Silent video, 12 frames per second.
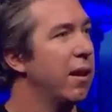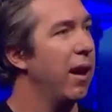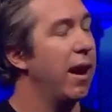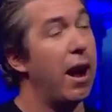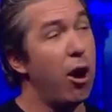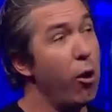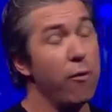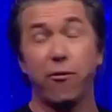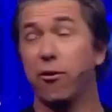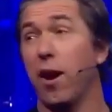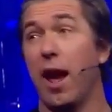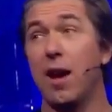And I hope
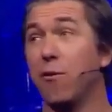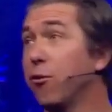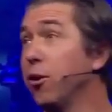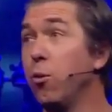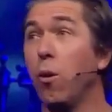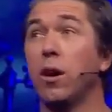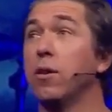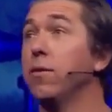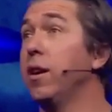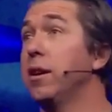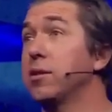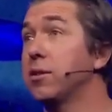for every one of
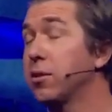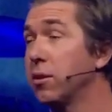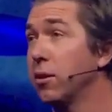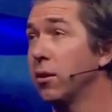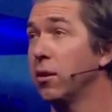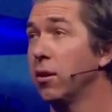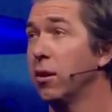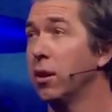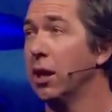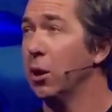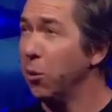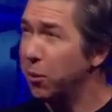us,
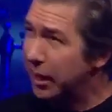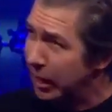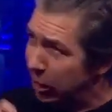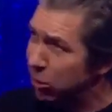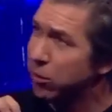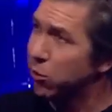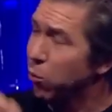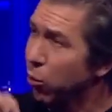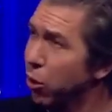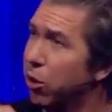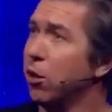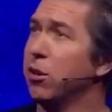we would hear the
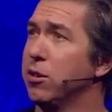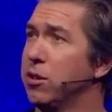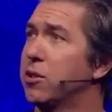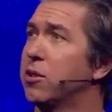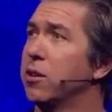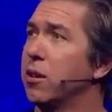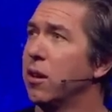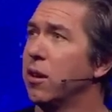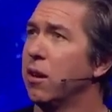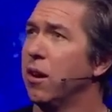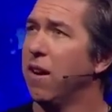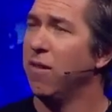words
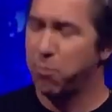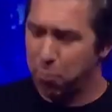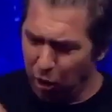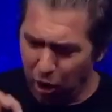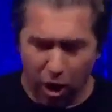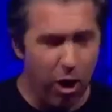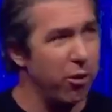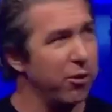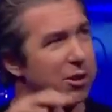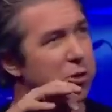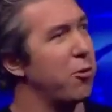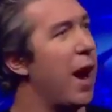of Paul,
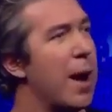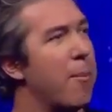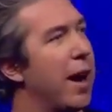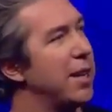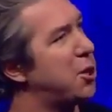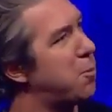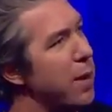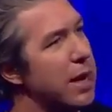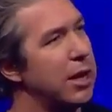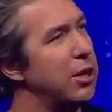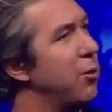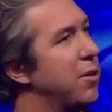this rabbi
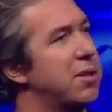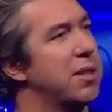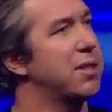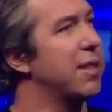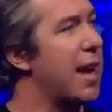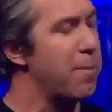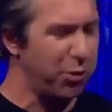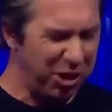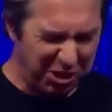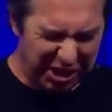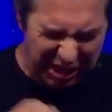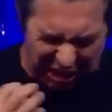speaking to his disciple.
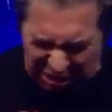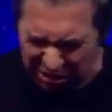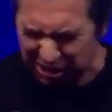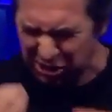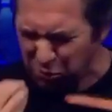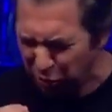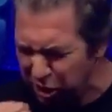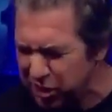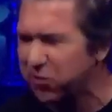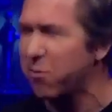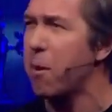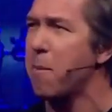You'd hear these
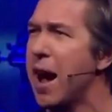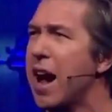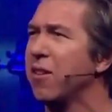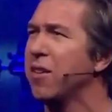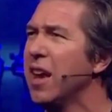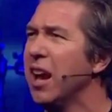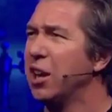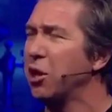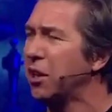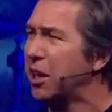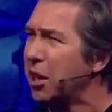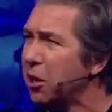words from my mouth, and
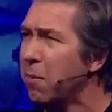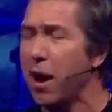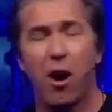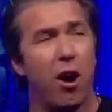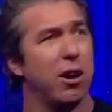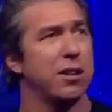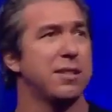you'd hear my heart